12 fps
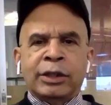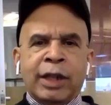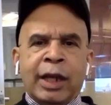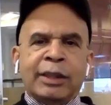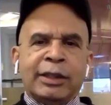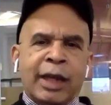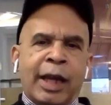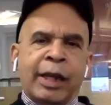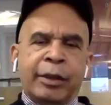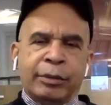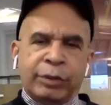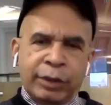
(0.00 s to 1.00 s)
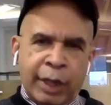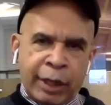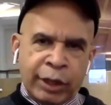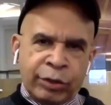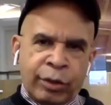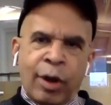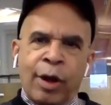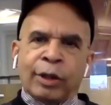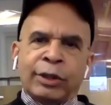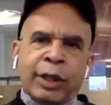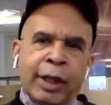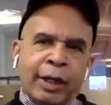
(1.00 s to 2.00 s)
Stay safe, stay
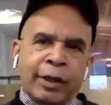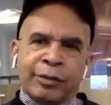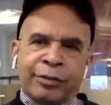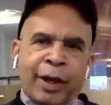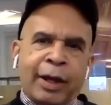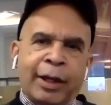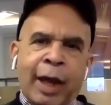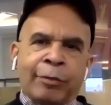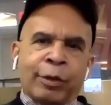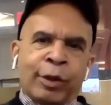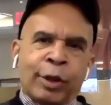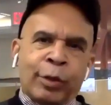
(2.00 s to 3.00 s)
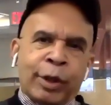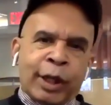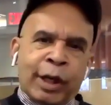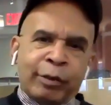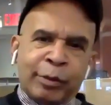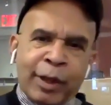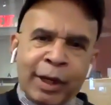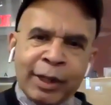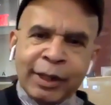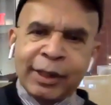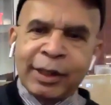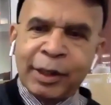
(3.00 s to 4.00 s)
strong, stay in the fight. Have a good week,
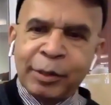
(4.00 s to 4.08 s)
everybody.